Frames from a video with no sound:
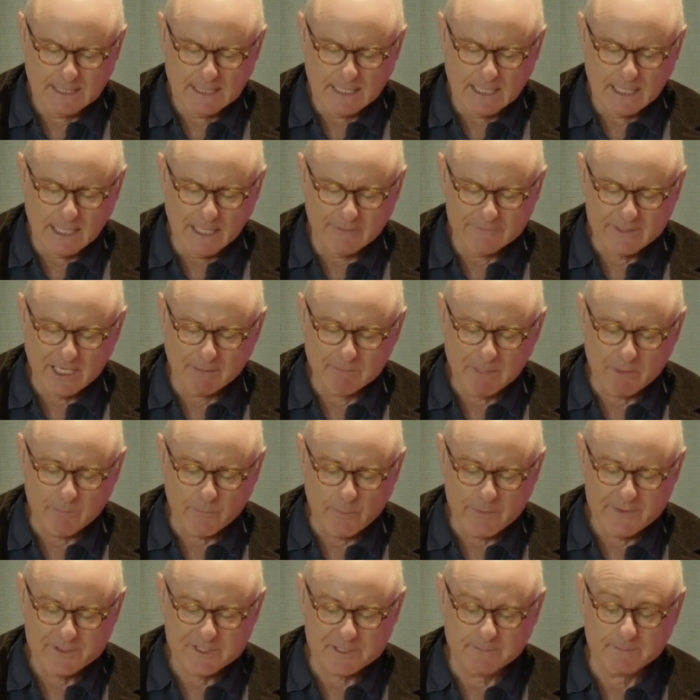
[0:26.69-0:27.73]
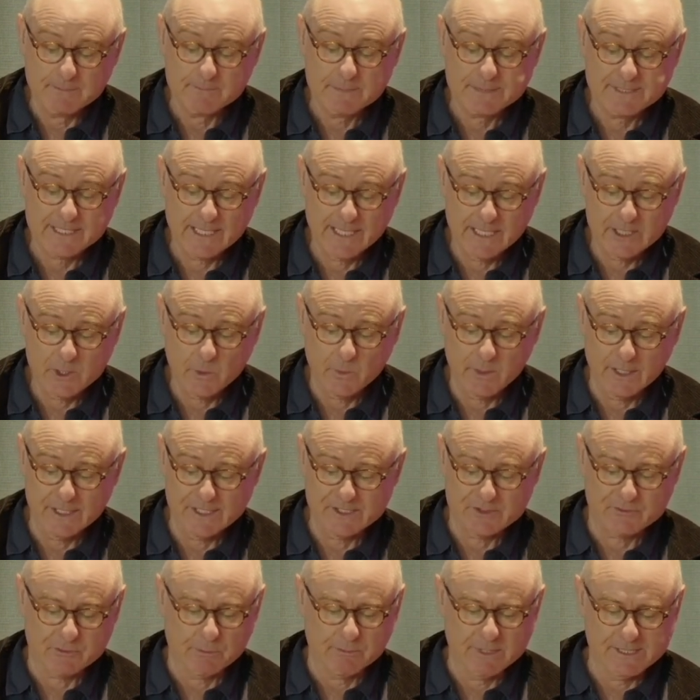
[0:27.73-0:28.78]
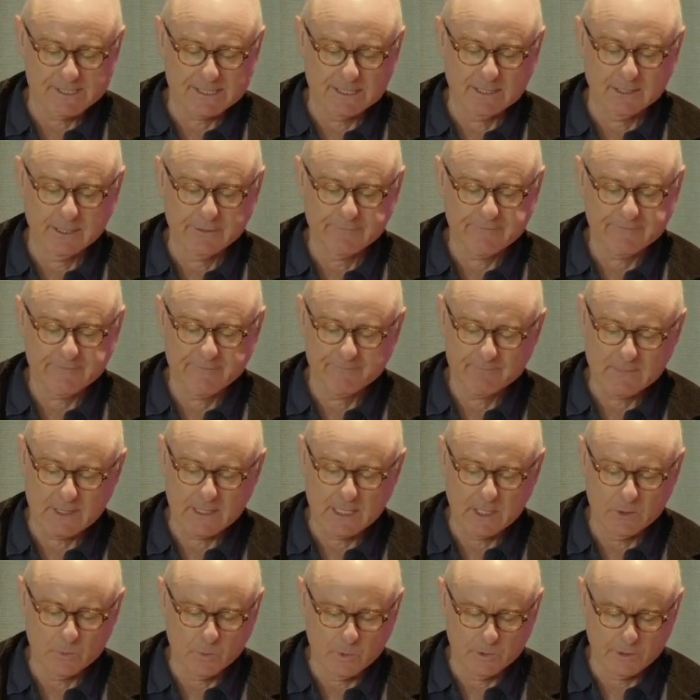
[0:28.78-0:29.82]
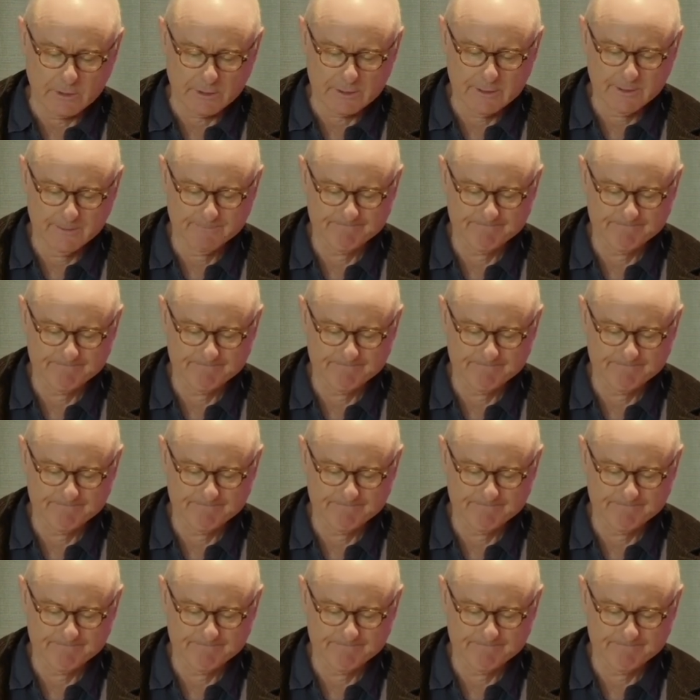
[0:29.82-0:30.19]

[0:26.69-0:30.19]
I've come up with some takeaways from his life and work.